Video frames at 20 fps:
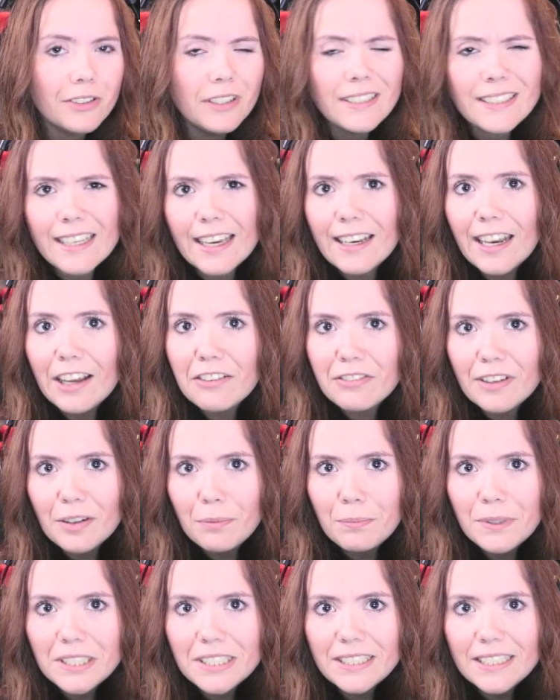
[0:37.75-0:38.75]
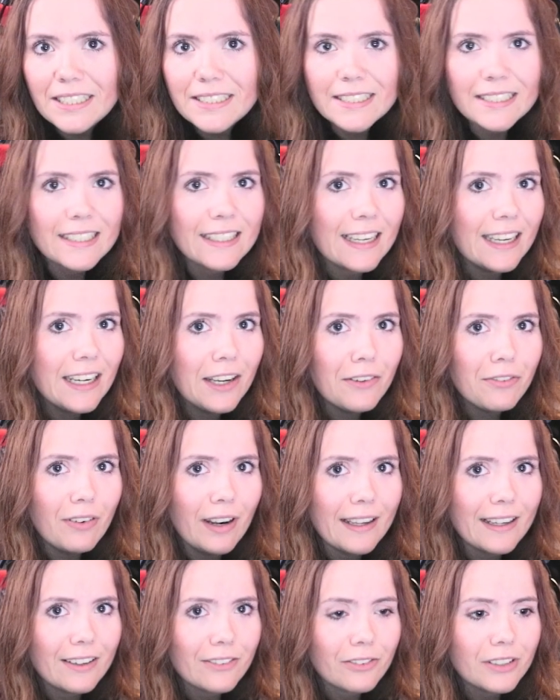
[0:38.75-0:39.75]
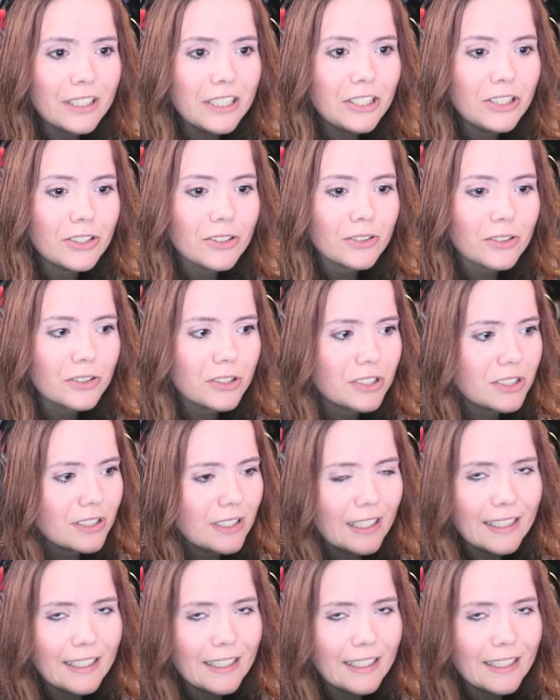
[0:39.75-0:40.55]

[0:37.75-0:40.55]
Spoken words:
It can have NPCs, it can have like creatures,